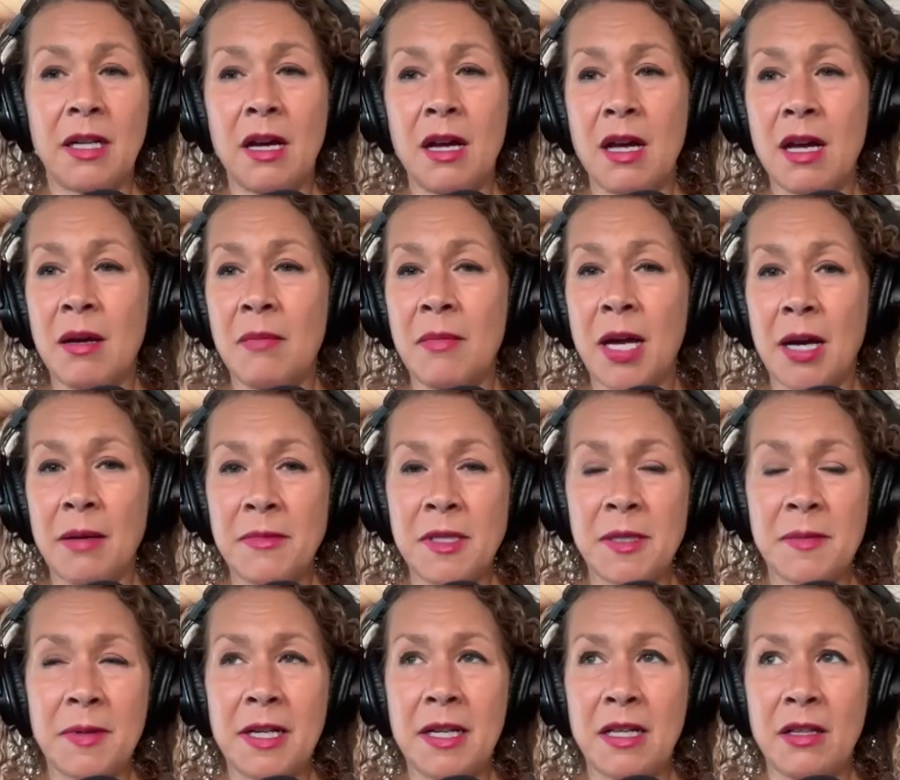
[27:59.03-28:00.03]
I'm
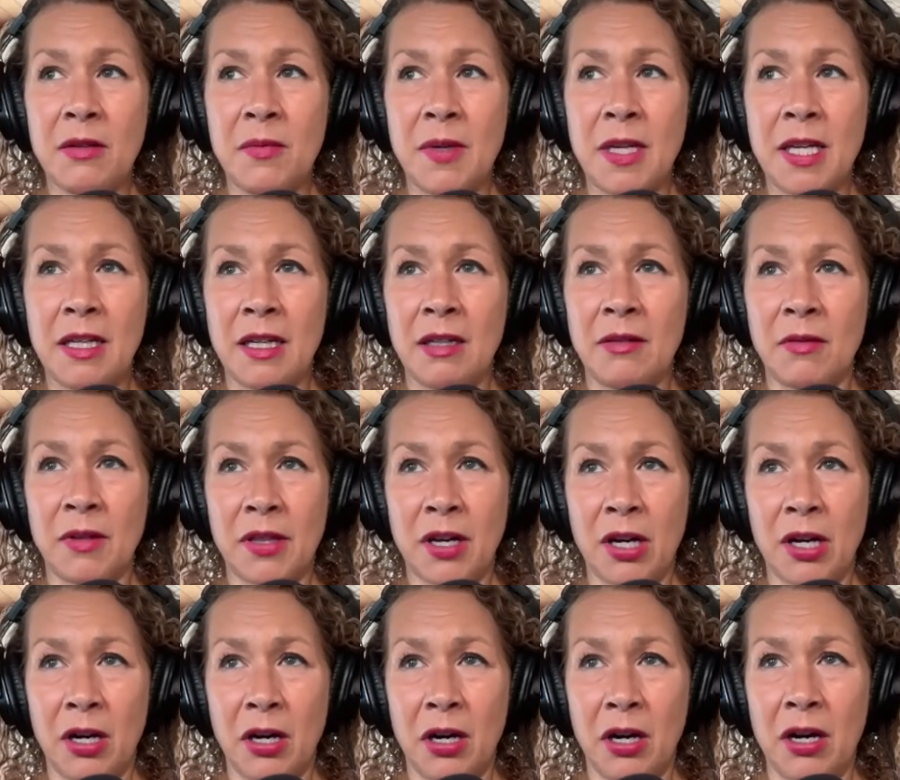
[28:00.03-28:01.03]
spending the weekend with
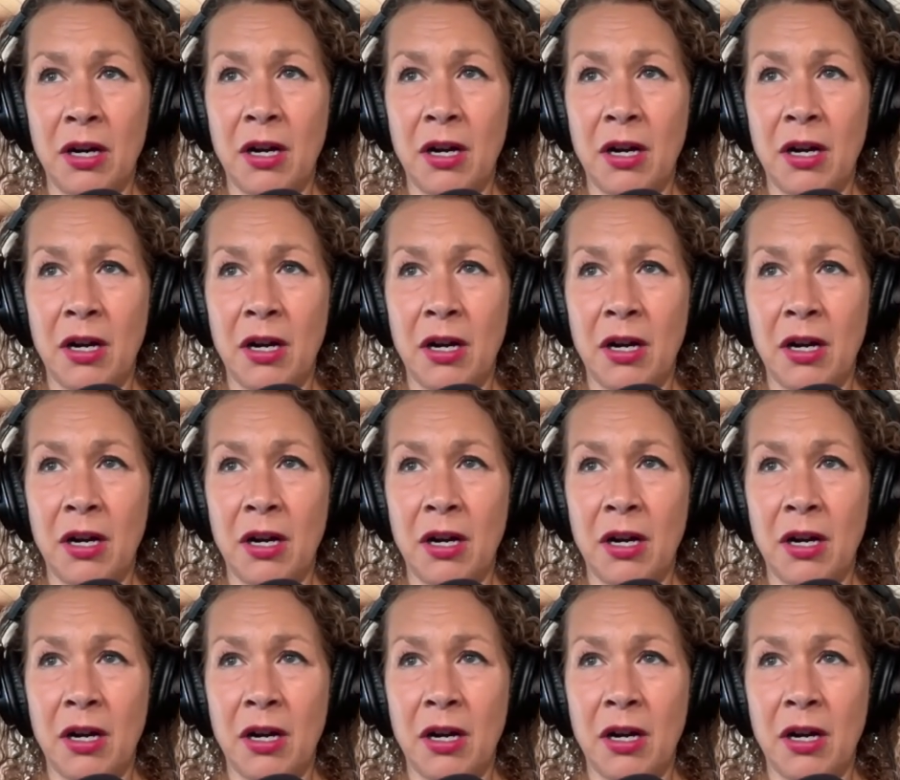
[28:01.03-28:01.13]
her.